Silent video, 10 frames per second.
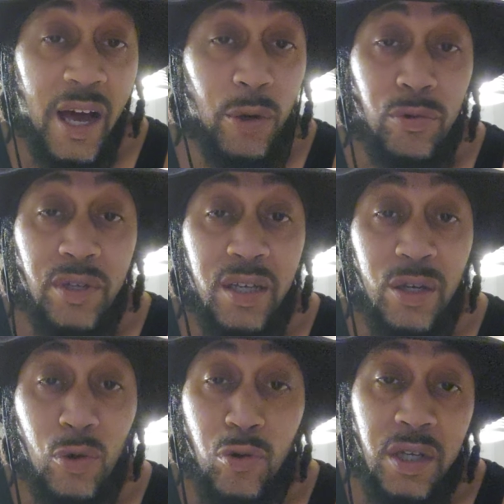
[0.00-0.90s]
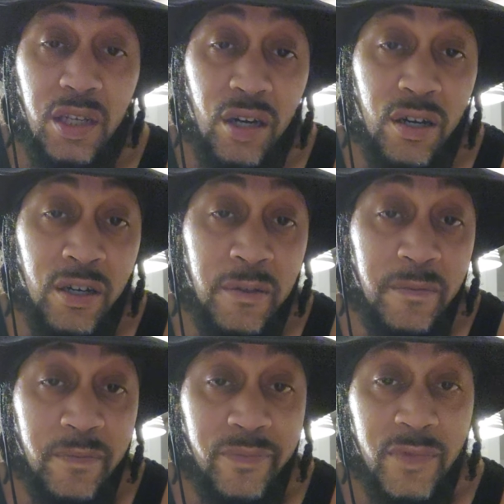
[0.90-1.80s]
I don't care who they
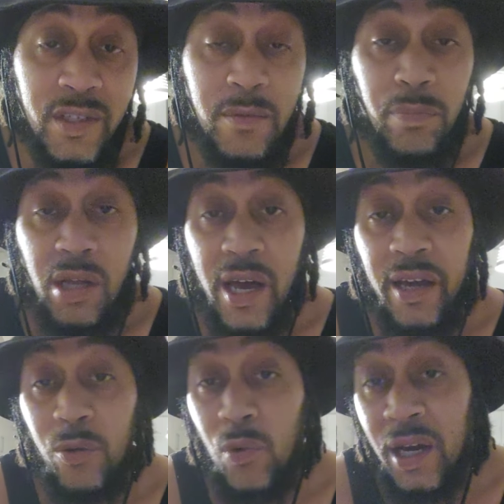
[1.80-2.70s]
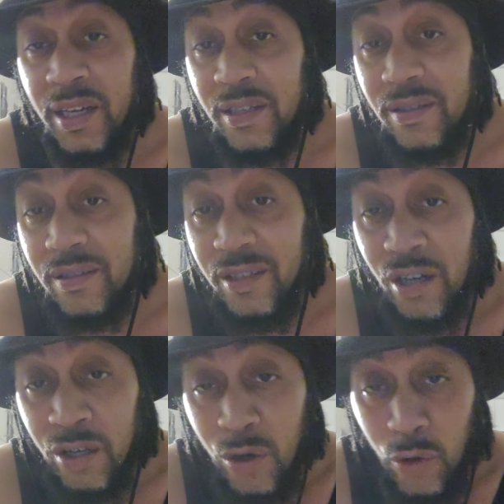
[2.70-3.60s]
are, black, white,
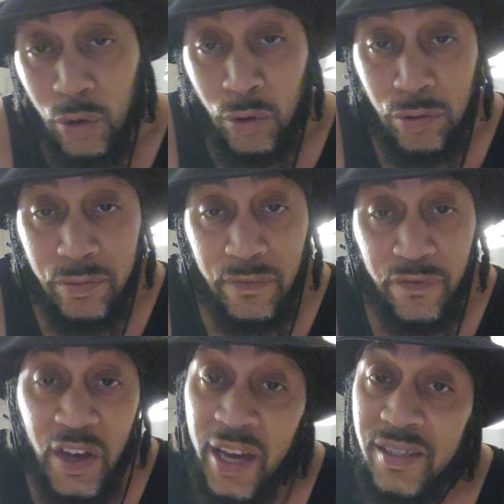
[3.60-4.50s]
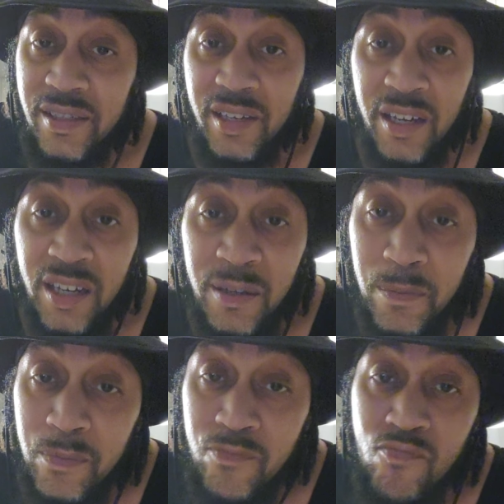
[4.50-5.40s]
young, old, fat,
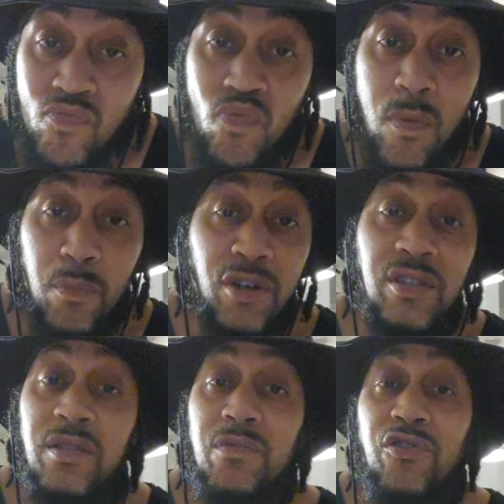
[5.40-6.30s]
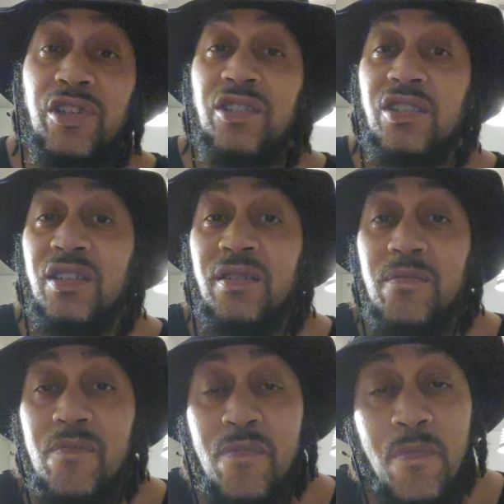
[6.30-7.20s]
skinny, Muslim, Christian,
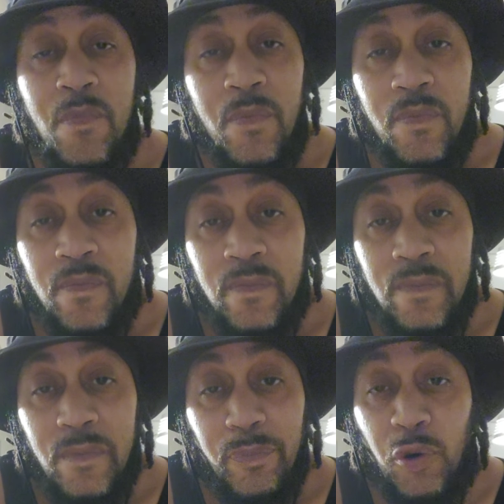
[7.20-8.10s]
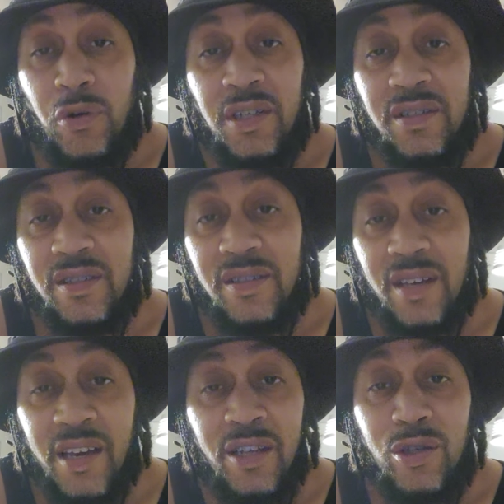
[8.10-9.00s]

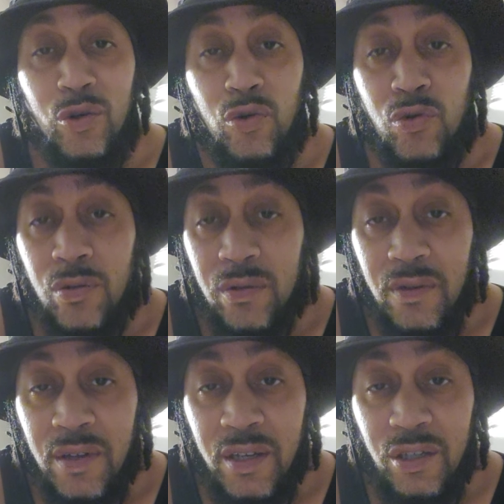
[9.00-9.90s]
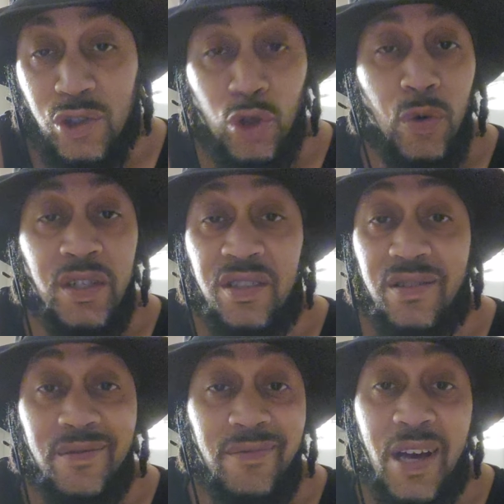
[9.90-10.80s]
Buddhist, Hindu,
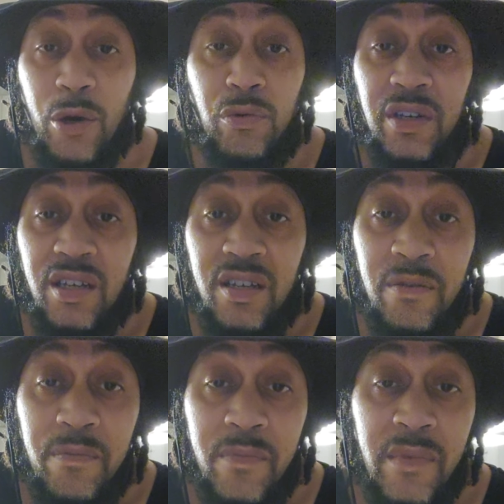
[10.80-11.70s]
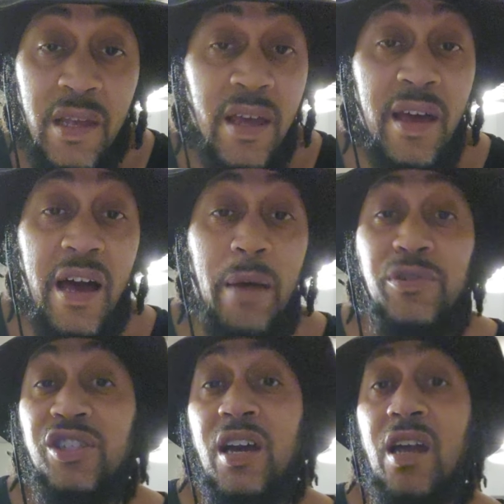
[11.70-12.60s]
Jewish, I don't care.
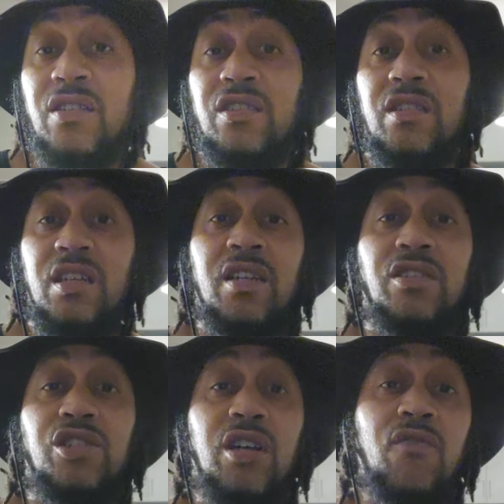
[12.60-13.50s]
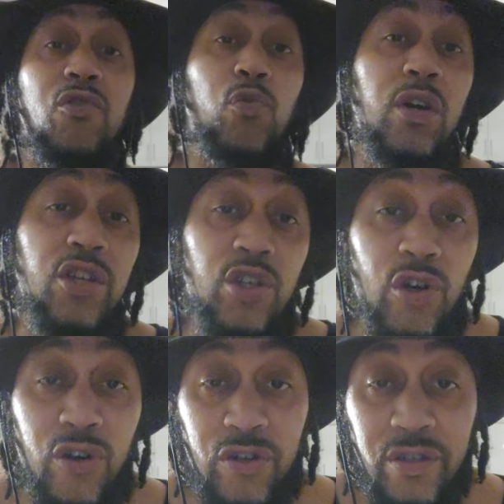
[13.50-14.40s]
I'm challenging each and every one of
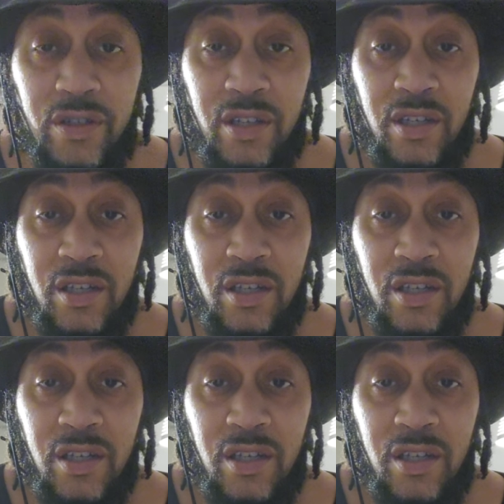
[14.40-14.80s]
y'all